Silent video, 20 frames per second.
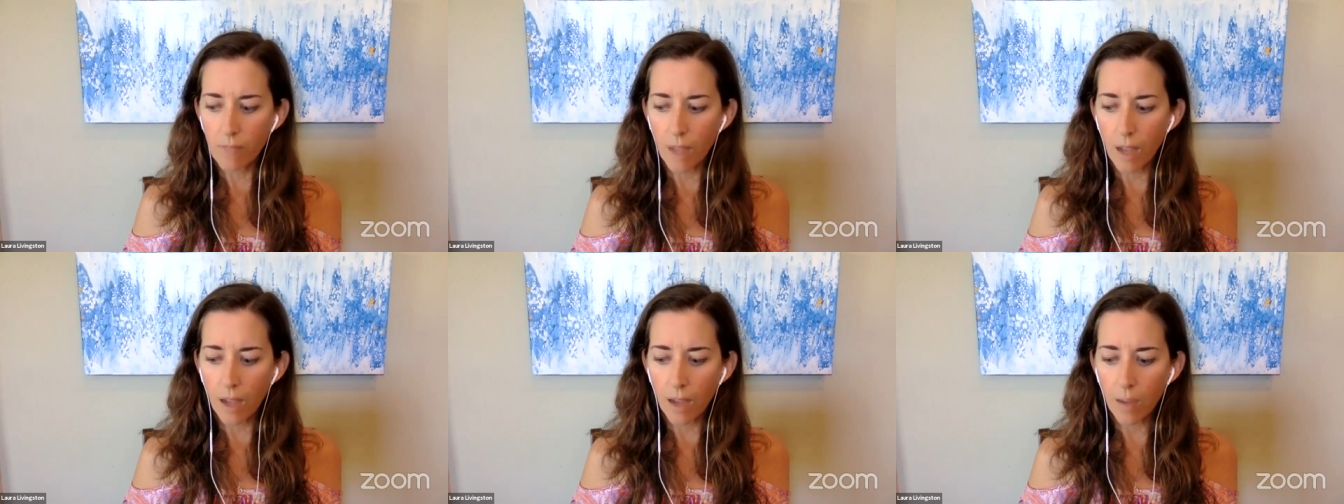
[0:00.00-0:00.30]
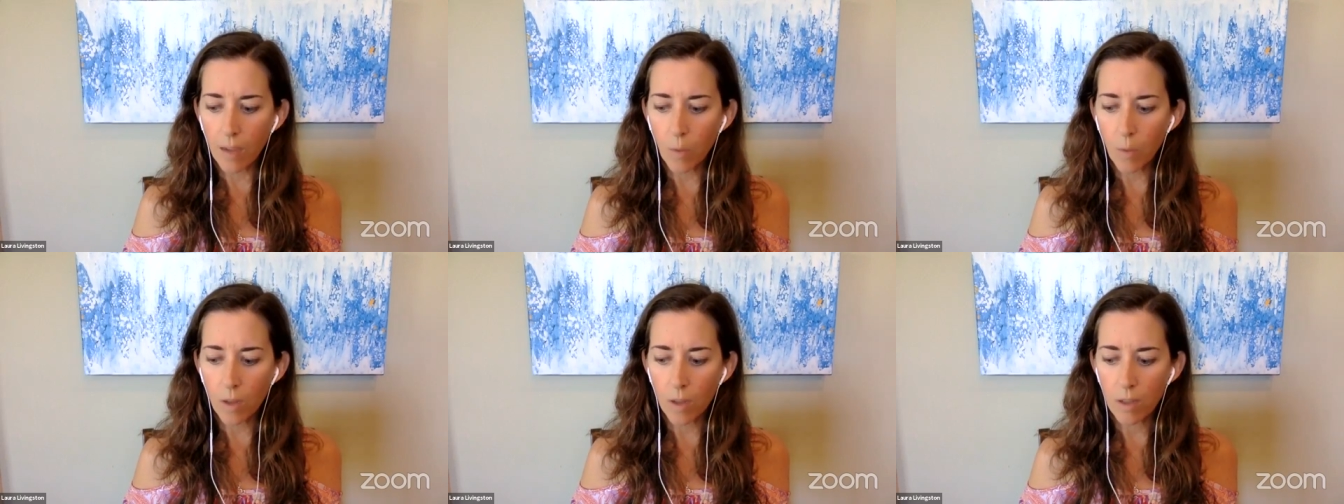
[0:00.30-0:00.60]
I
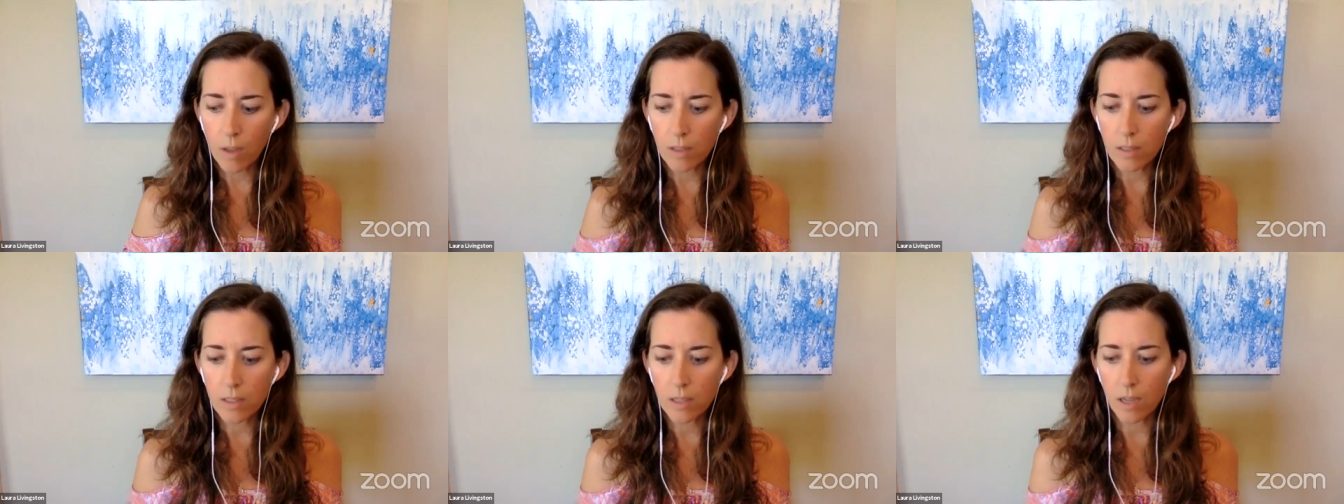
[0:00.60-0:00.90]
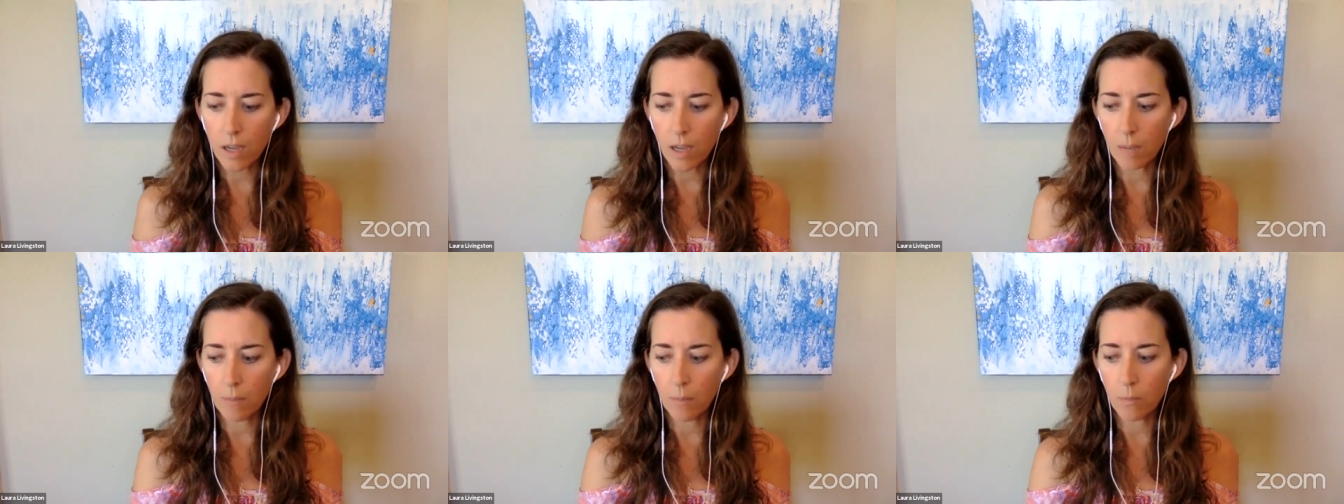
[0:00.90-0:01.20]
was
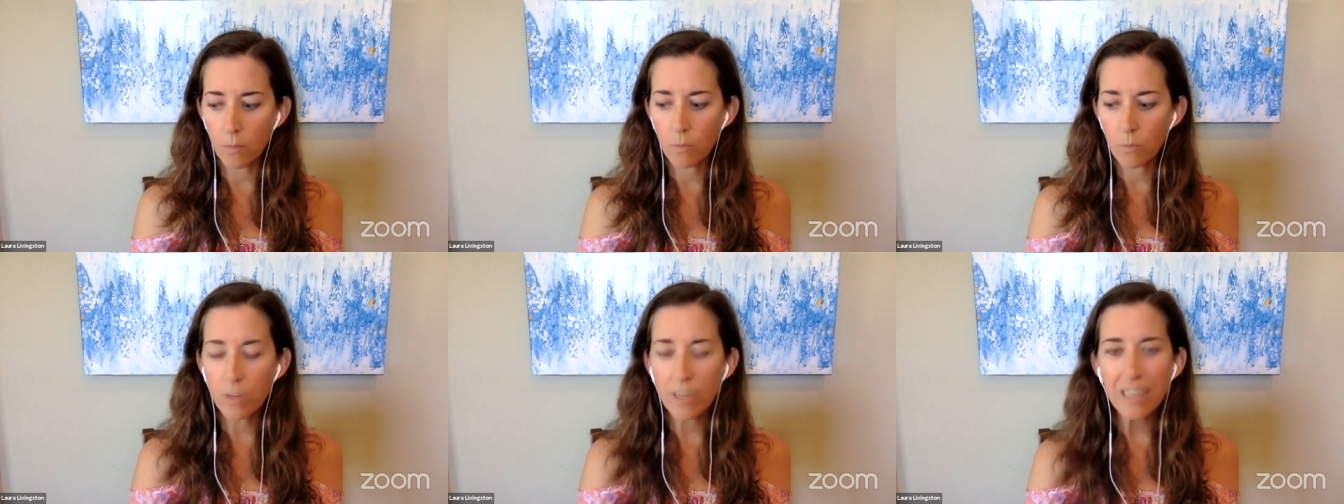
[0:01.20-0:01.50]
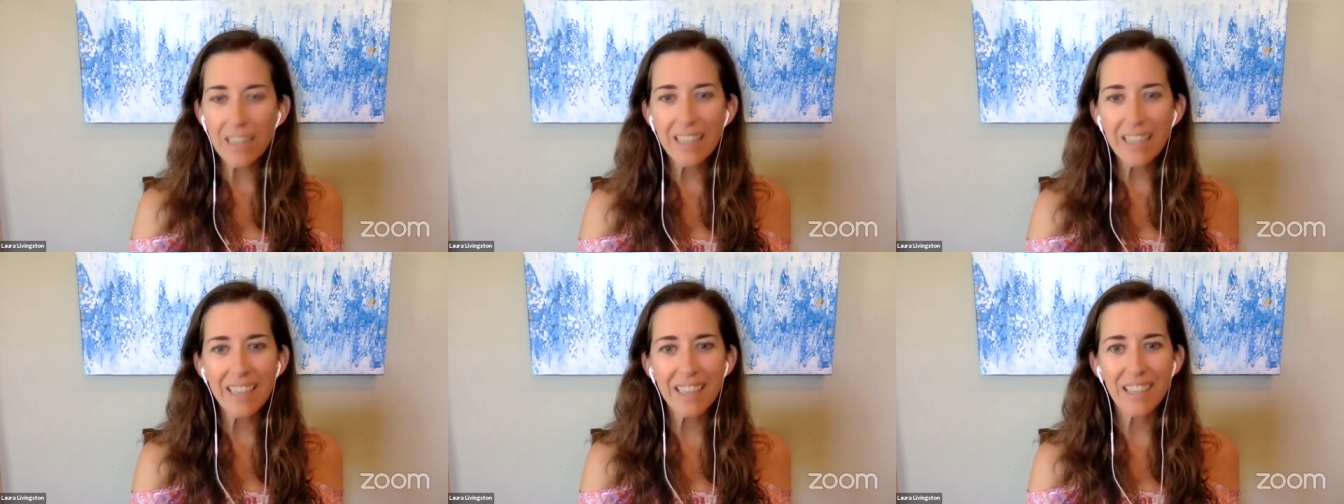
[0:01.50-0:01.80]
um,
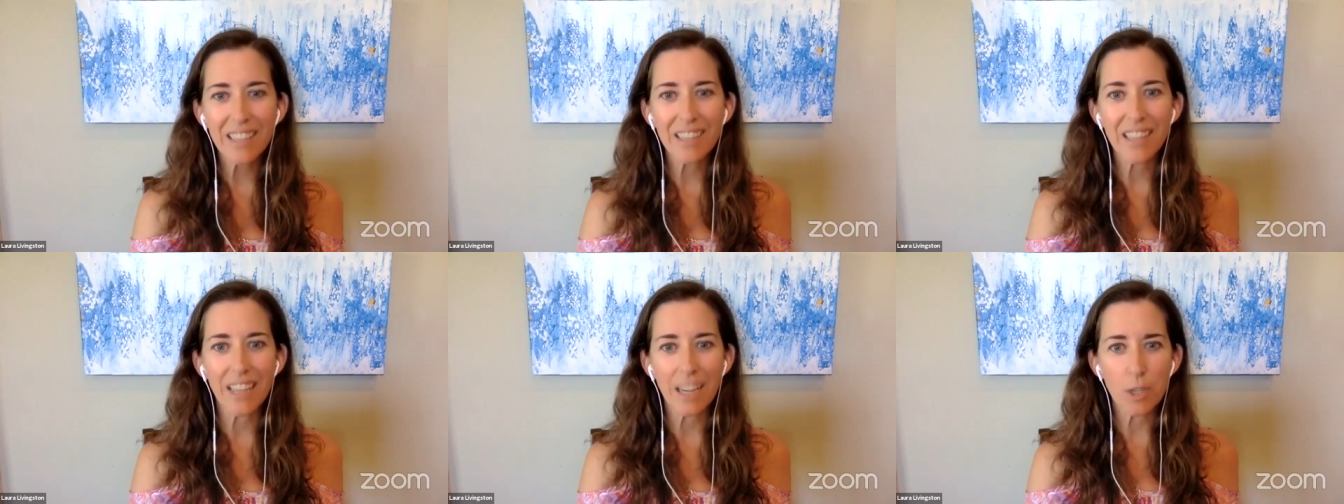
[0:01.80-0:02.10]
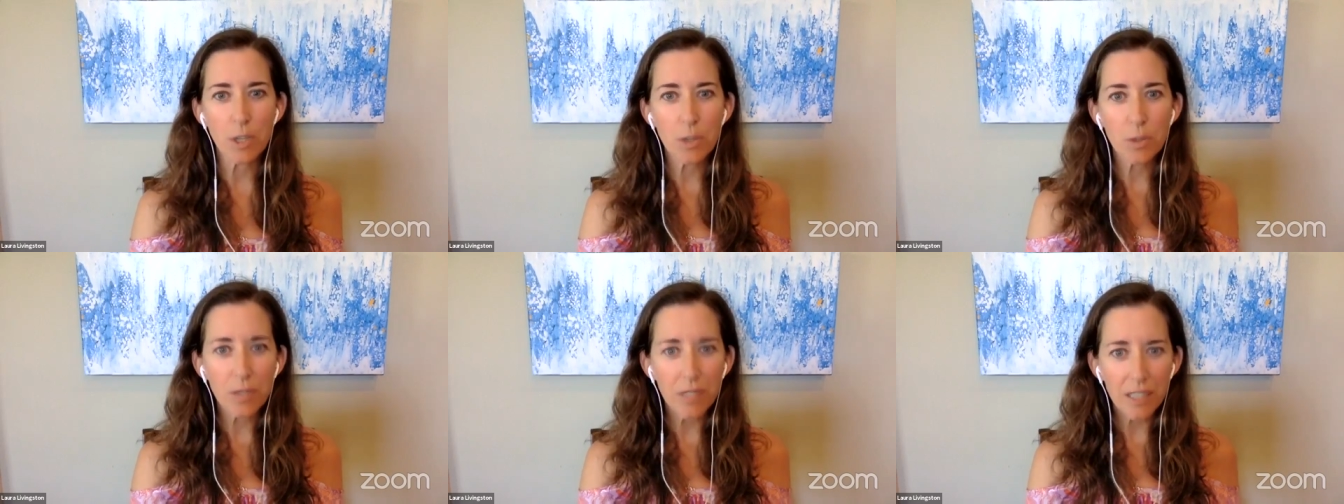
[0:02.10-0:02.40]
really
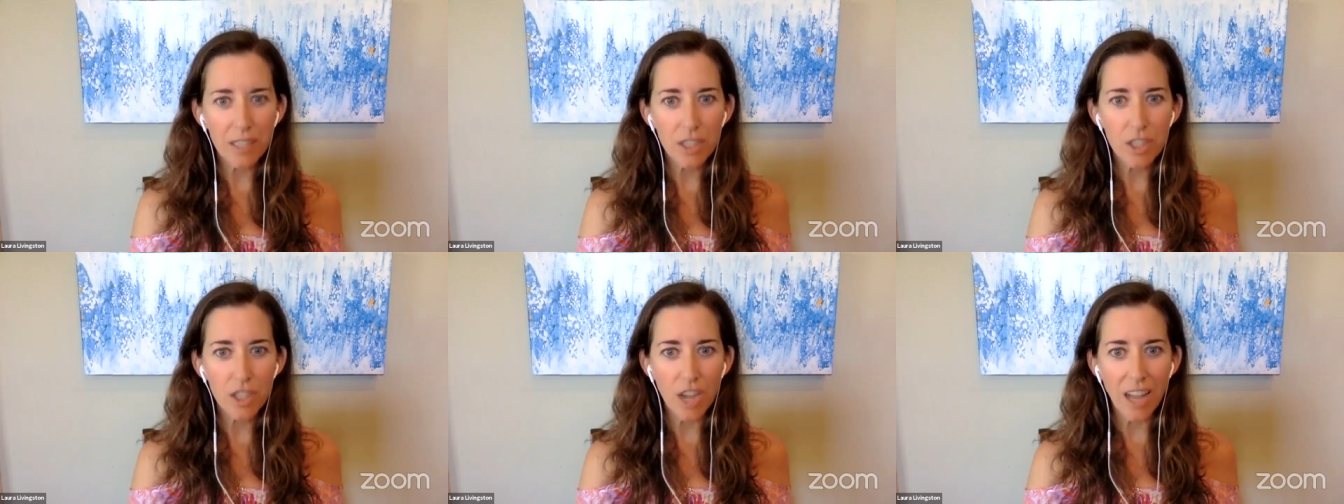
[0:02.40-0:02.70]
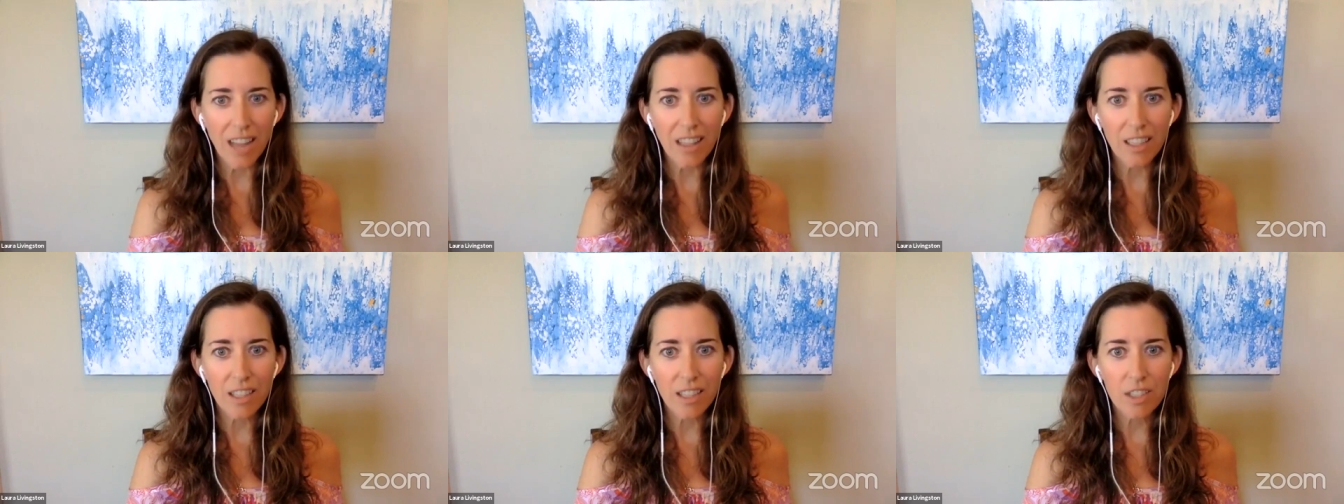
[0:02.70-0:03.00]
intellectually
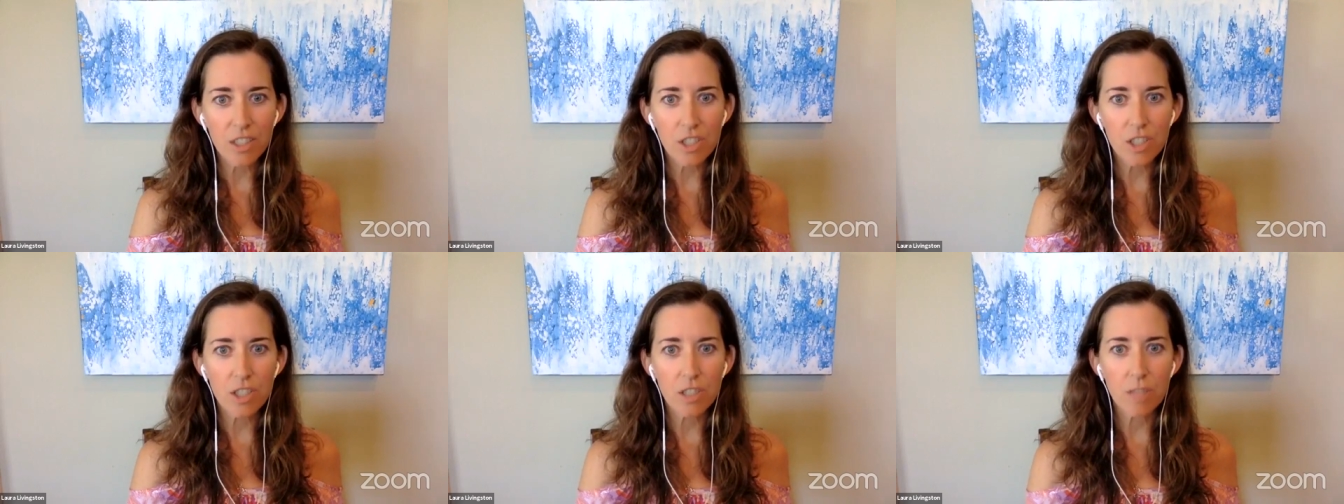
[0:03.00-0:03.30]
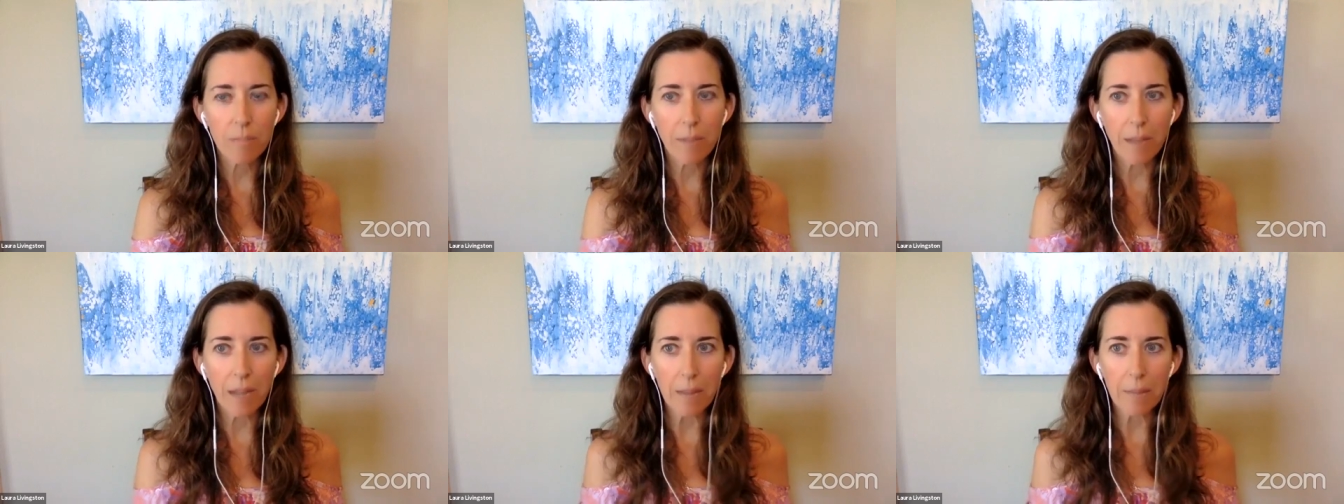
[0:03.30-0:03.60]

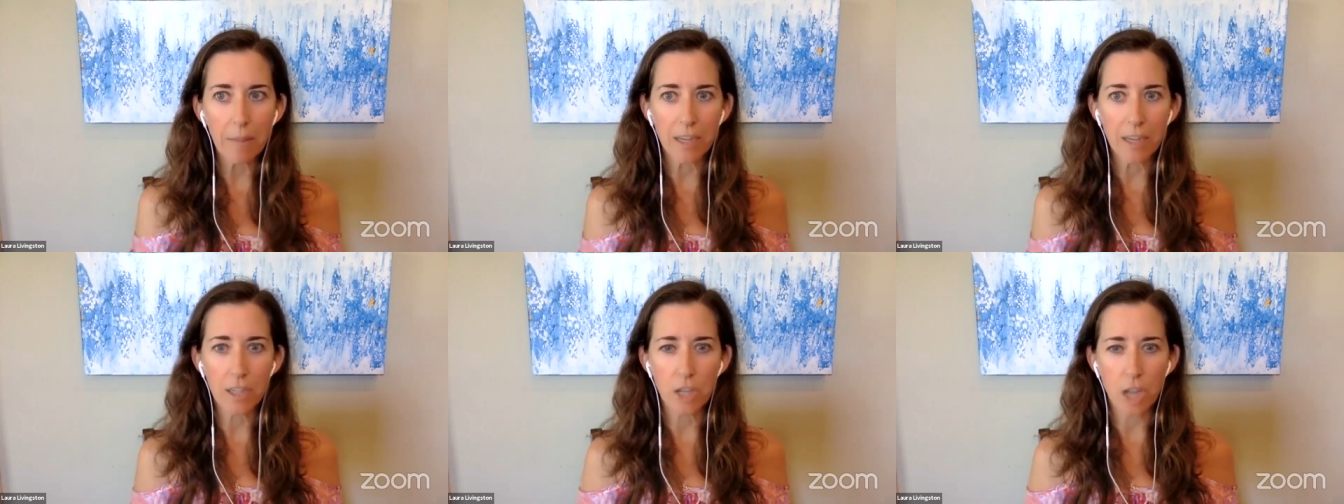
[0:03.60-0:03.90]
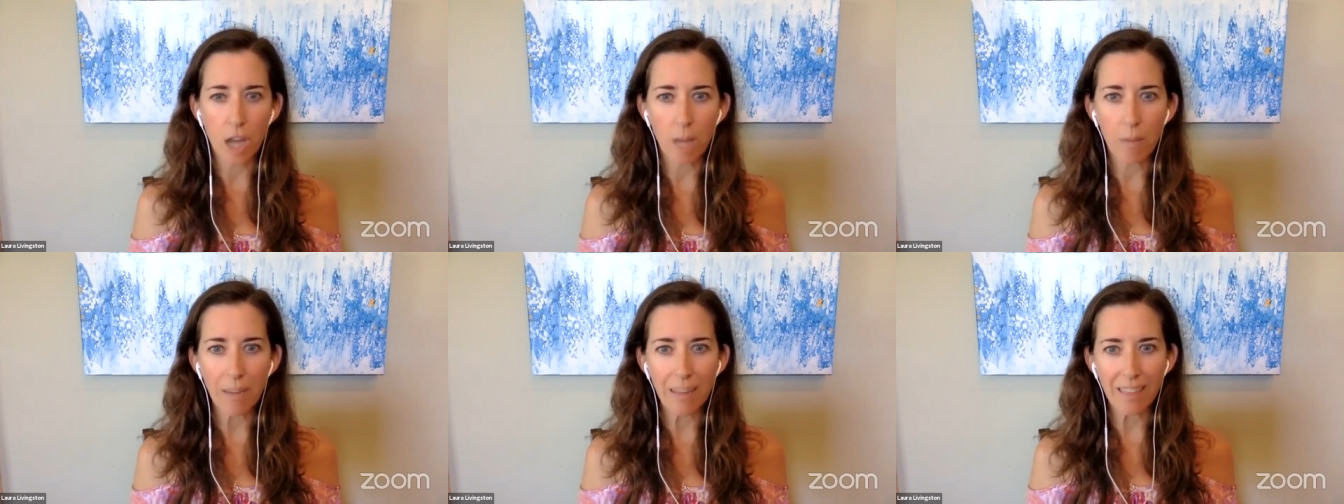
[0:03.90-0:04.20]
challenged by my job.